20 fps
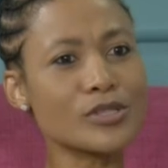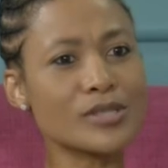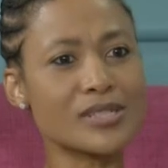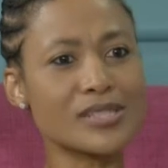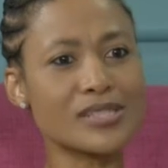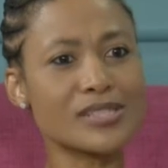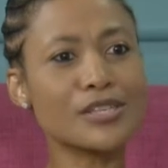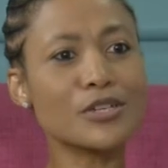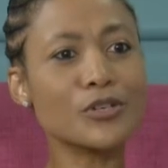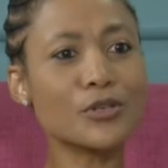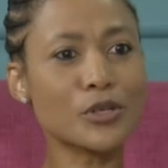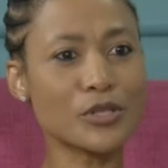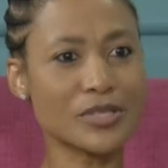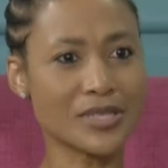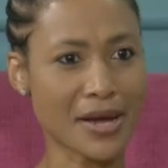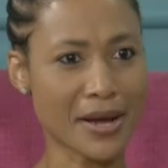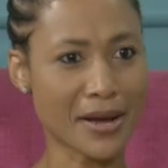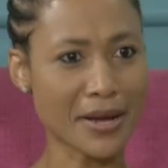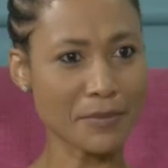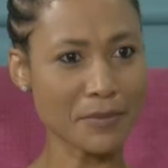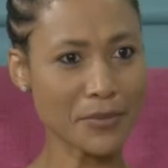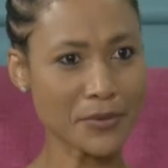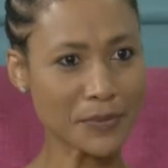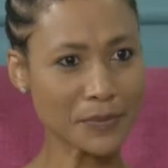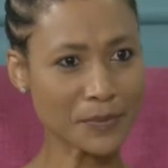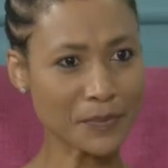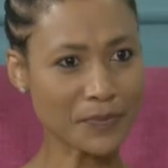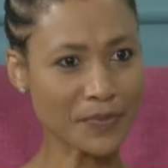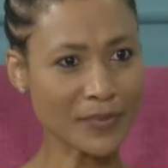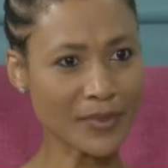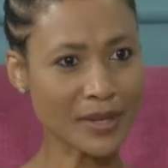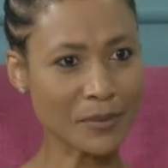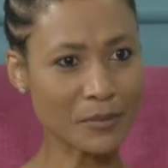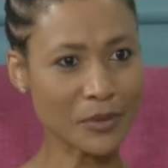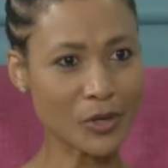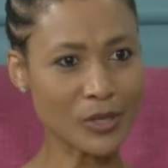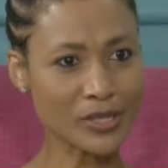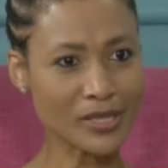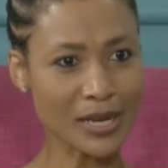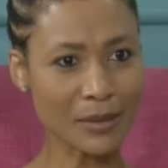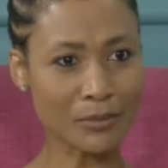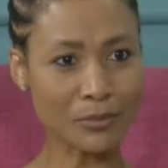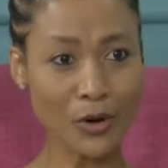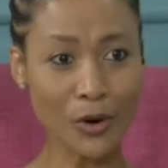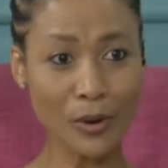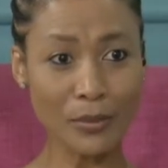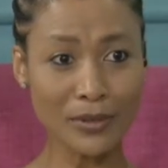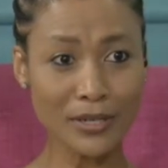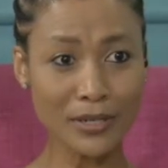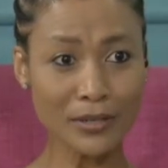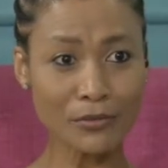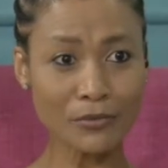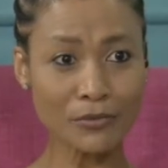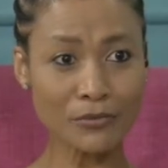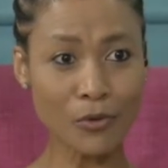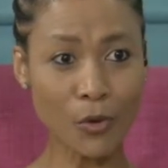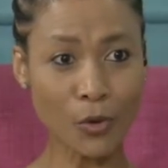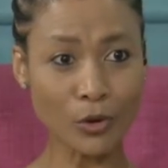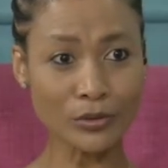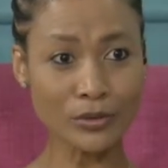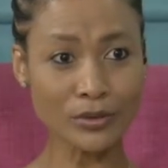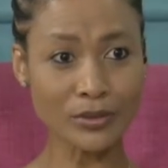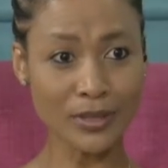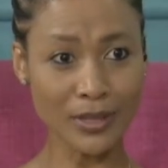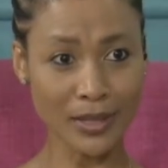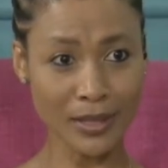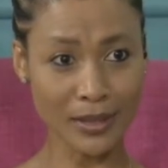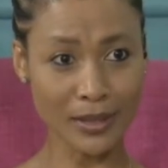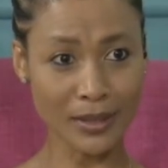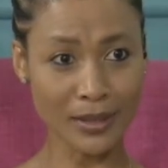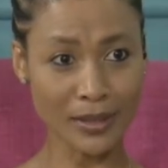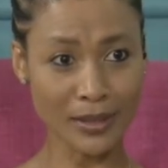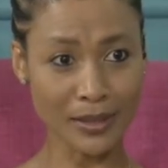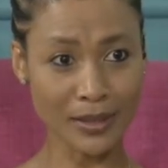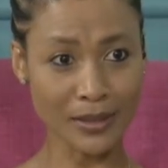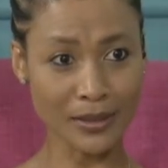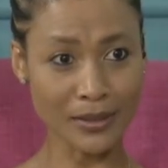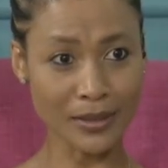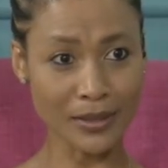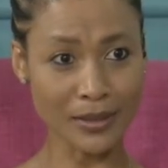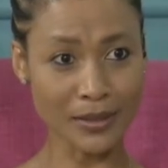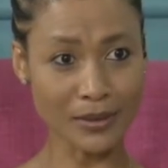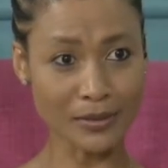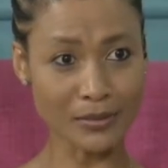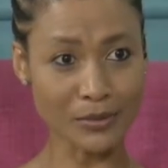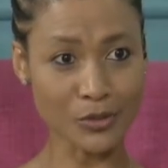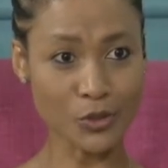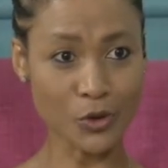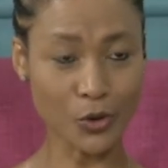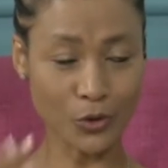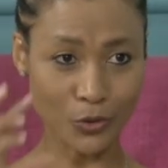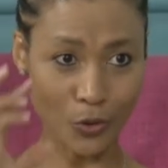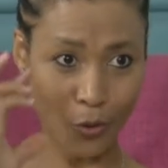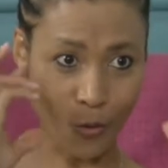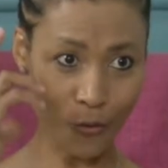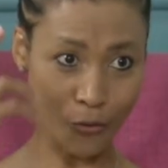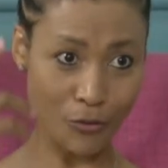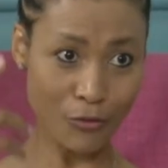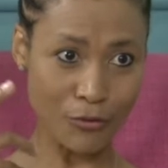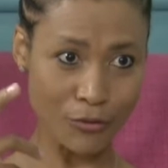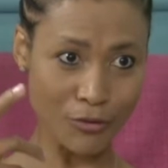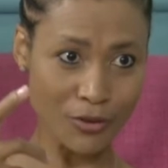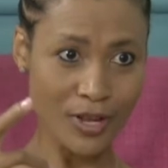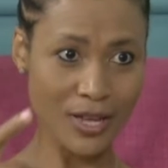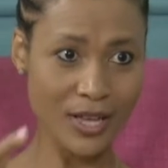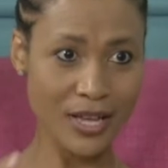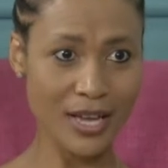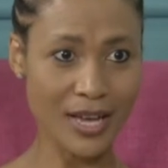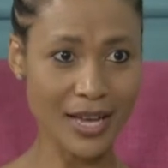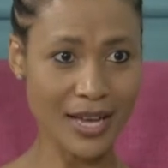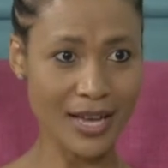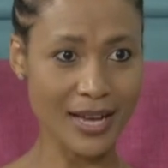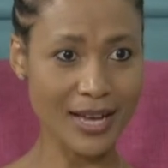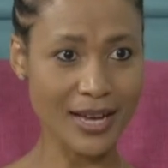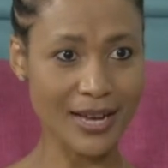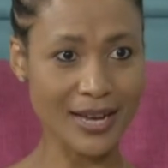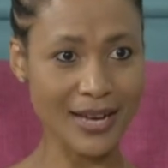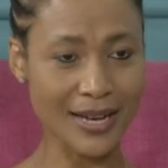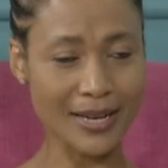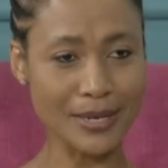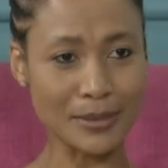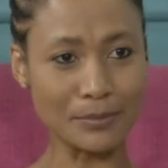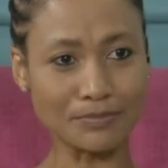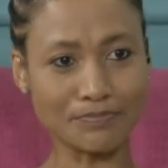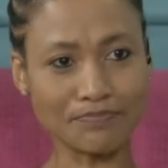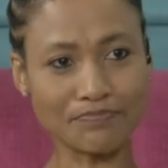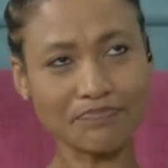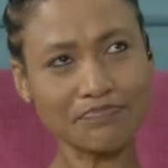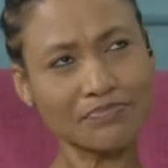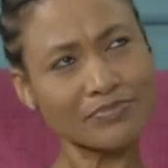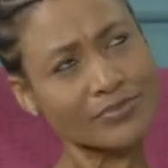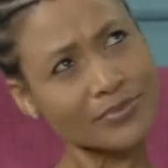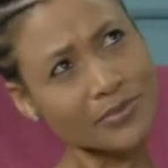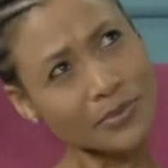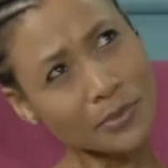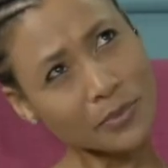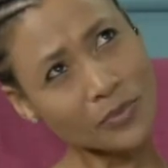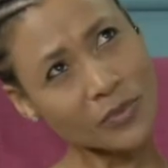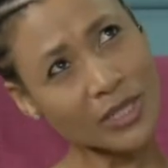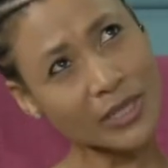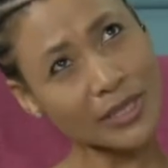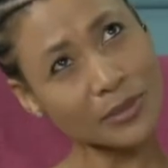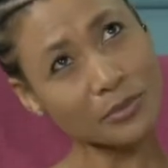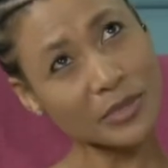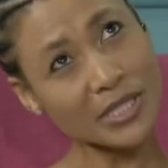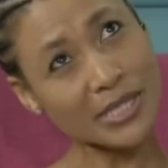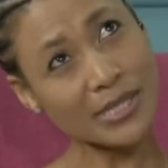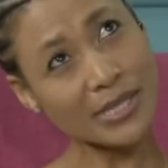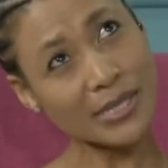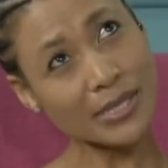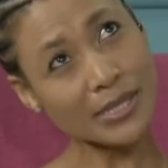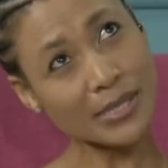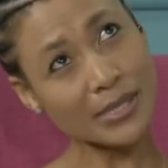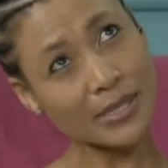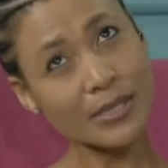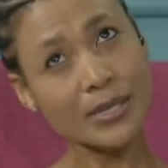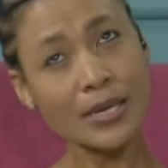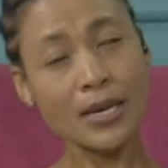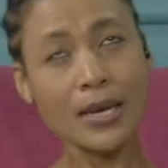the stereotype, because I probably fall short of, let me see,